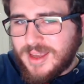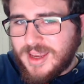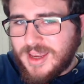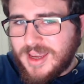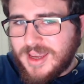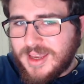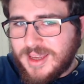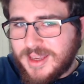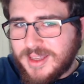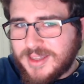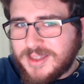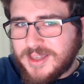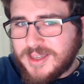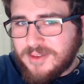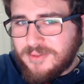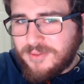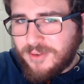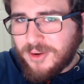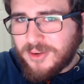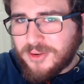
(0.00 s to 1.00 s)
it's a
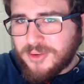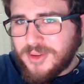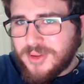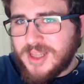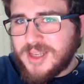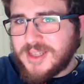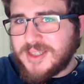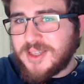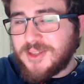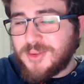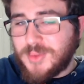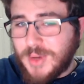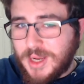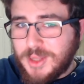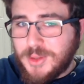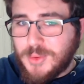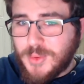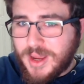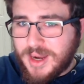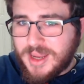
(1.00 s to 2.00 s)
phone released in
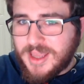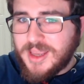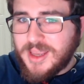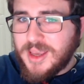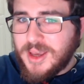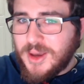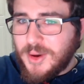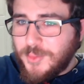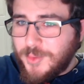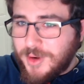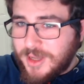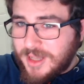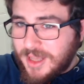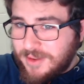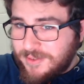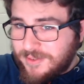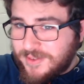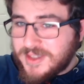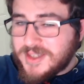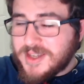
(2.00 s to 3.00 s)
2020 with a
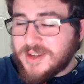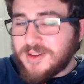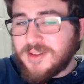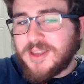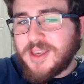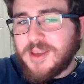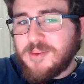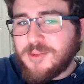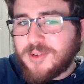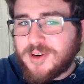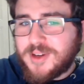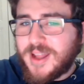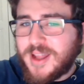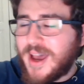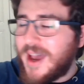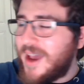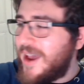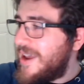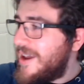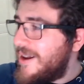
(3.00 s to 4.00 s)
physical keyboard.
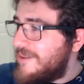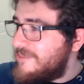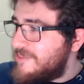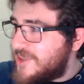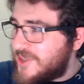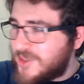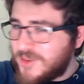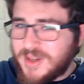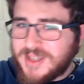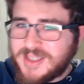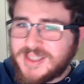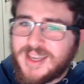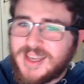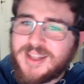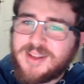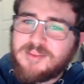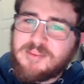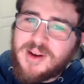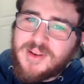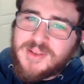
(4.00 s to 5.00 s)
I am so
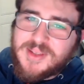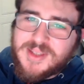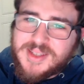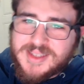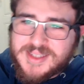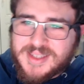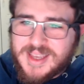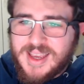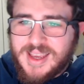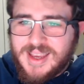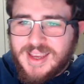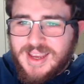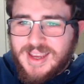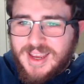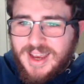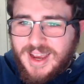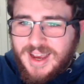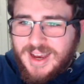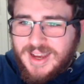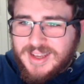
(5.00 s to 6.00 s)
excited about this.
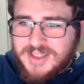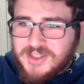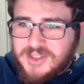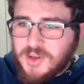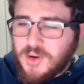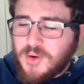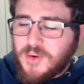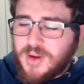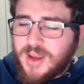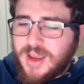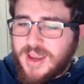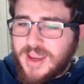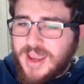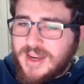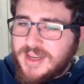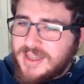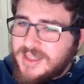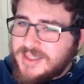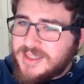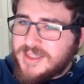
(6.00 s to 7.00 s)
So
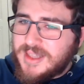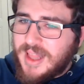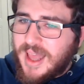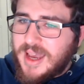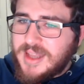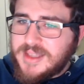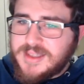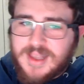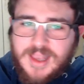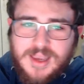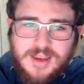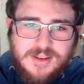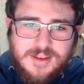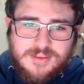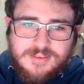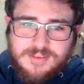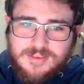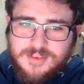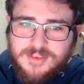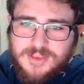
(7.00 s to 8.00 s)
again, it slides like
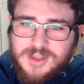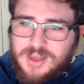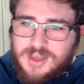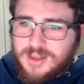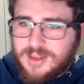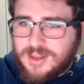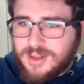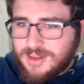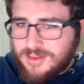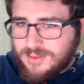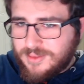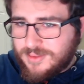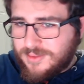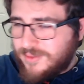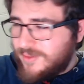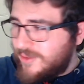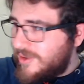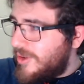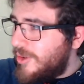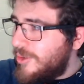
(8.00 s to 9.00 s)
the
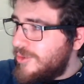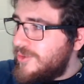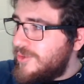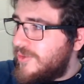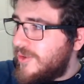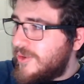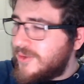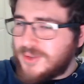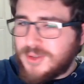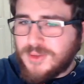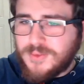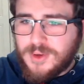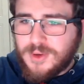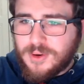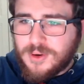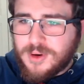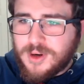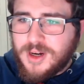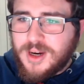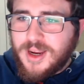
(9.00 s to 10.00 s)
old phones of
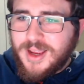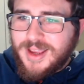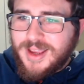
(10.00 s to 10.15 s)
yore.